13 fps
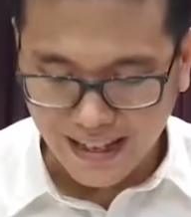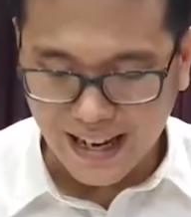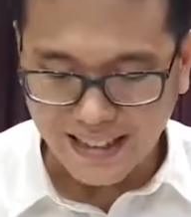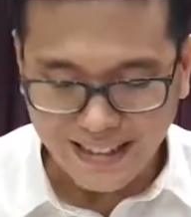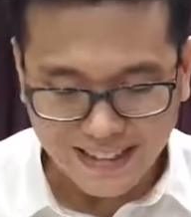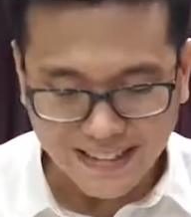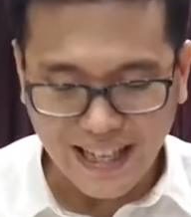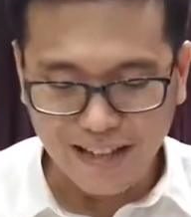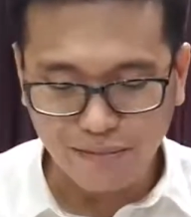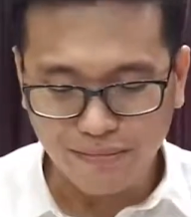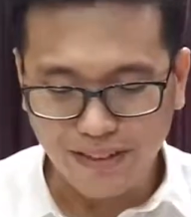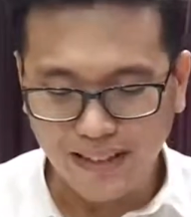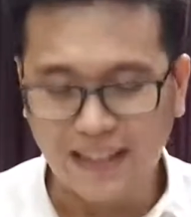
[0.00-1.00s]

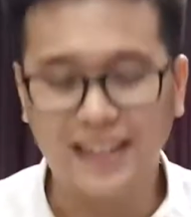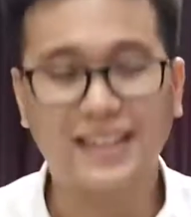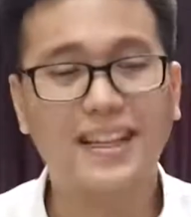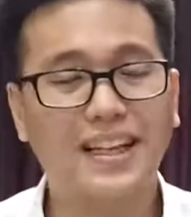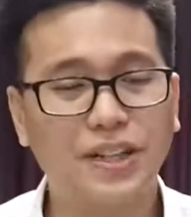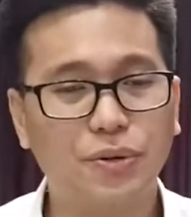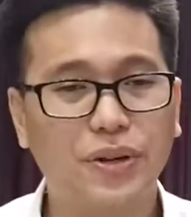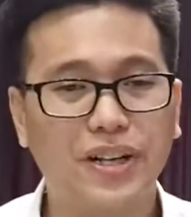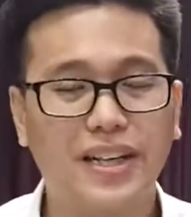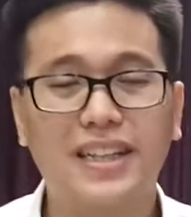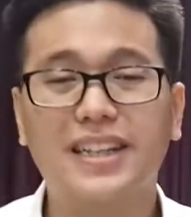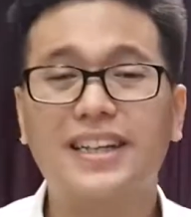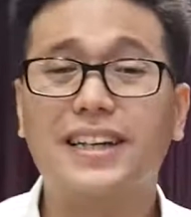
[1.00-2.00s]
anytime and anywhere,
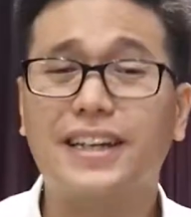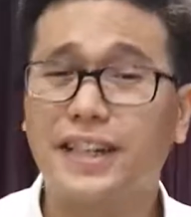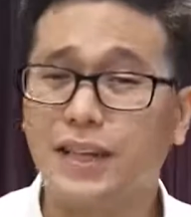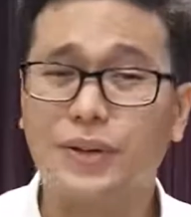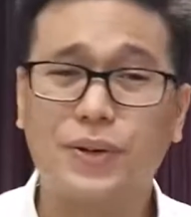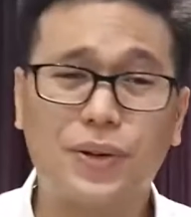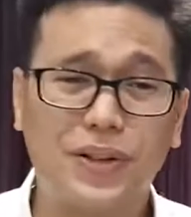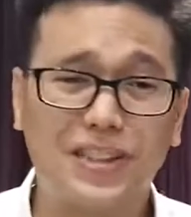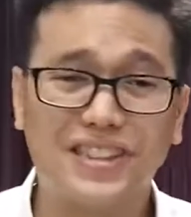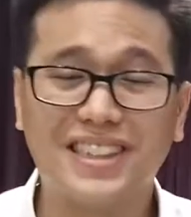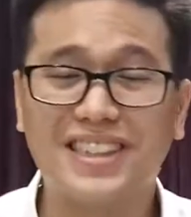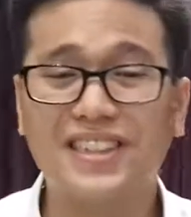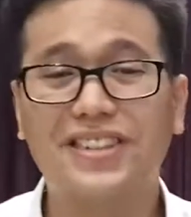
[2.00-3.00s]
in all
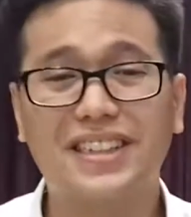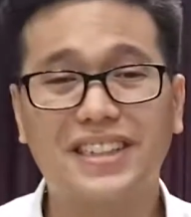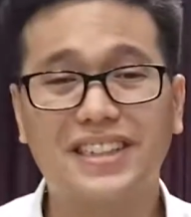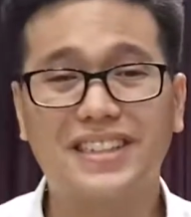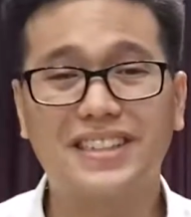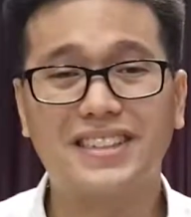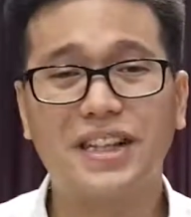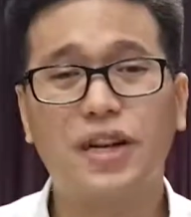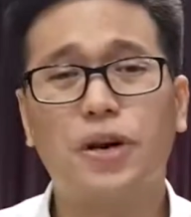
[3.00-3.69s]
generations.